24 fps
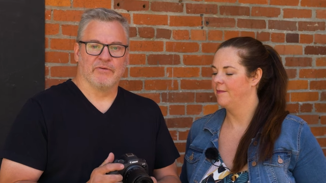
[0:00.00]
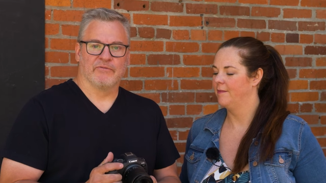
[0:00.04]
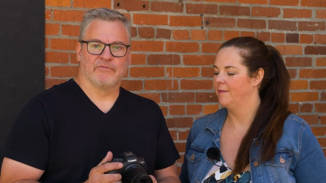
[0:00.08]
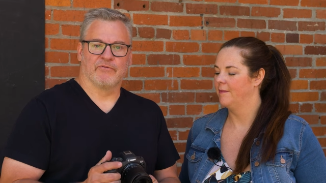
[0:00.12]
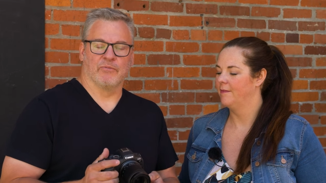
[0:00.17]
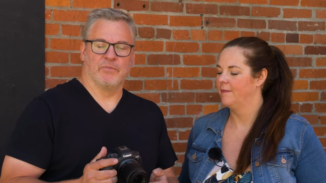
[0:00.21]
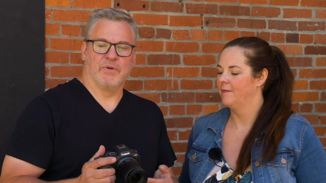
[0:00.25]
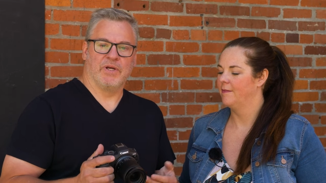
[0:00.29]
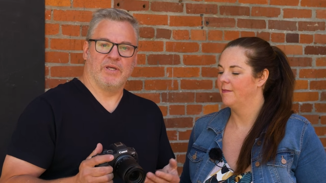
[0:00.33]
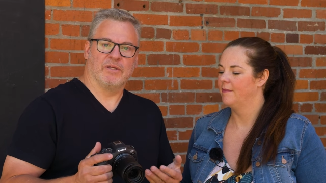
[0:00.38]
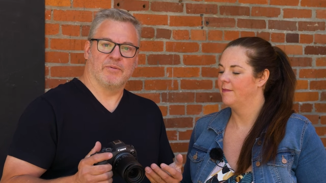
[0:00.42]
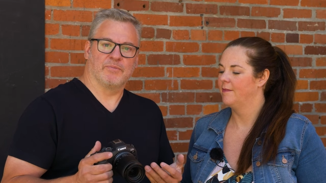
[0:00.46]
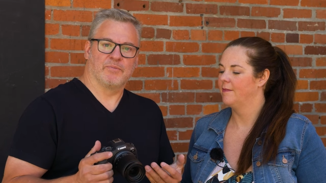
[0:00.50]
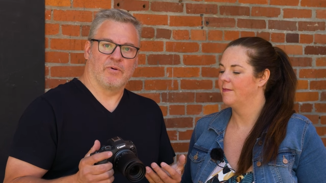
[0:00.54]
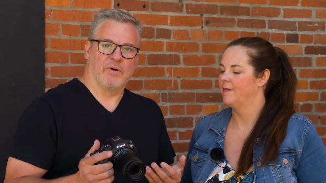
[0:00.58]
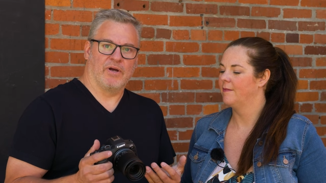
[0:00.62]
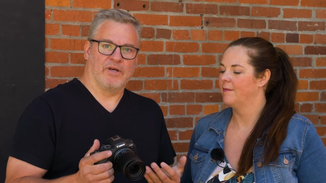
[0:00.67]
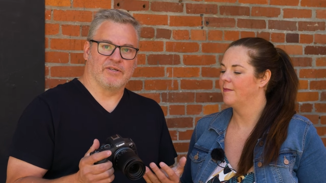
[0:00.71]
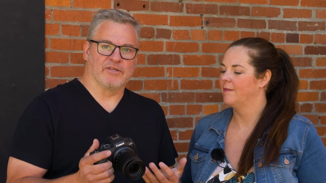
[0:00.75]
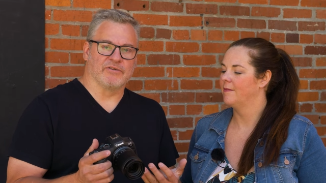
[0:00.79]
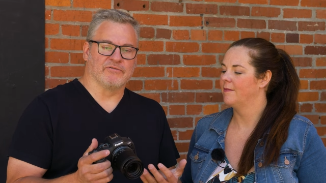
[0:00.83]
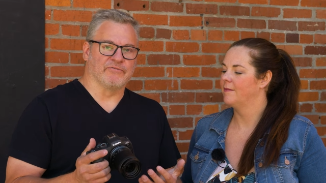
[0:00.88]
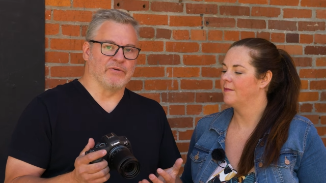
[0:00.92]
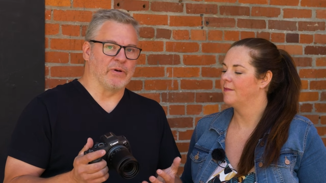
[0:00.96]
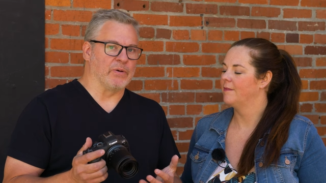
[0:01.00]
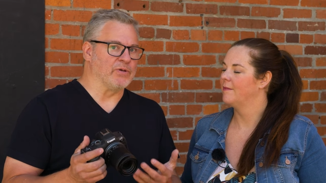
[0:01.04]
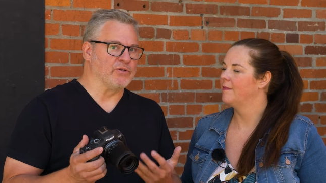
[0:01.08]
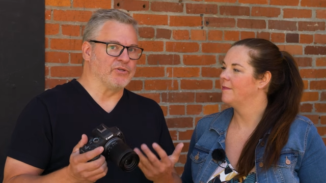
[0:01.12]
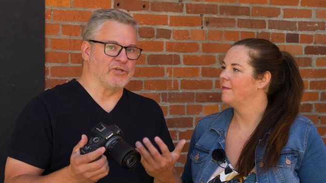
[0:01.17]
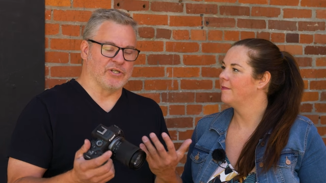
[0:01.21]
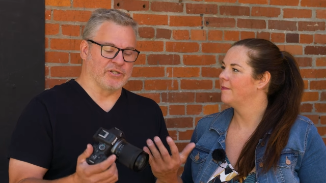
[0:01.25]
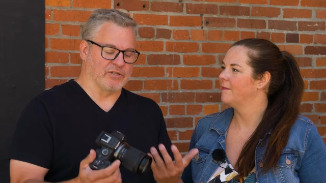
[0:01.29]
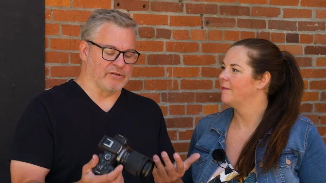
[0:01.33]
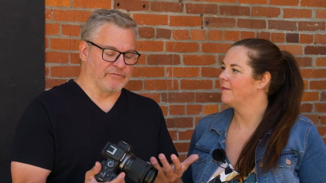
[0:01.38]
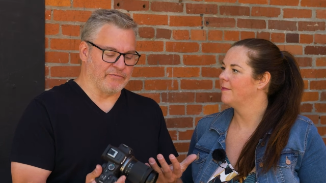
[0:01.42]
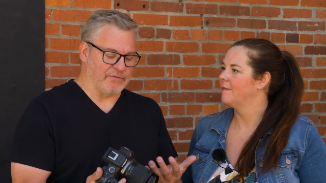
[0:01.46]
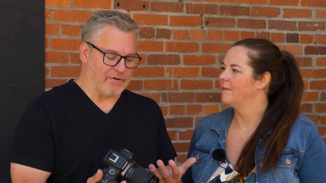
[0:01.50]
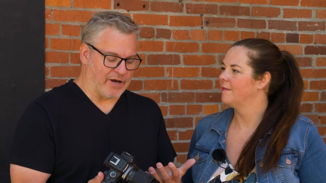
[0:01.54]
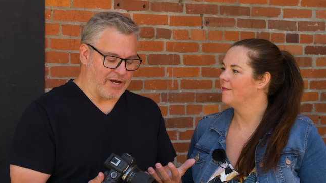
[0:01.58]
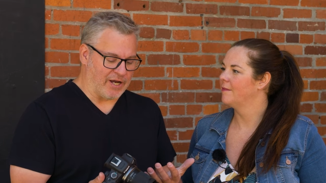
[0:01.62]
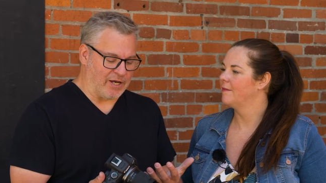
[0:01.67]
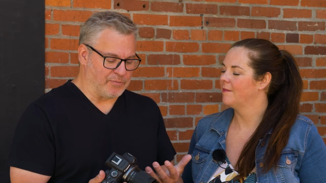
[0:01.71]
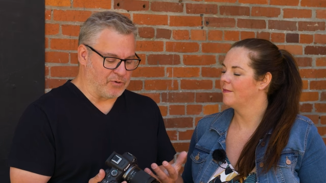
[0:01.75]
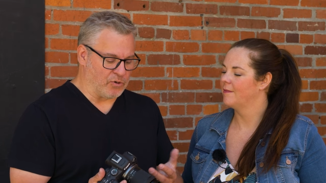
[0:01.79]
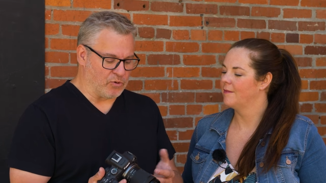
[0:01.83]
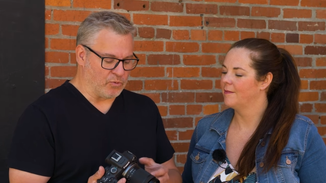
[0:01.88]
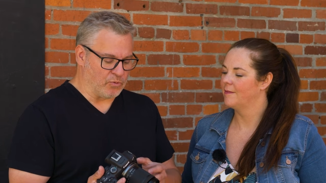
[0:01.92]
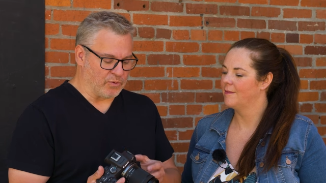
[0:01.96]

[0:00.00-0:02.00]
Speaker 1: For me, the price is very justifiable.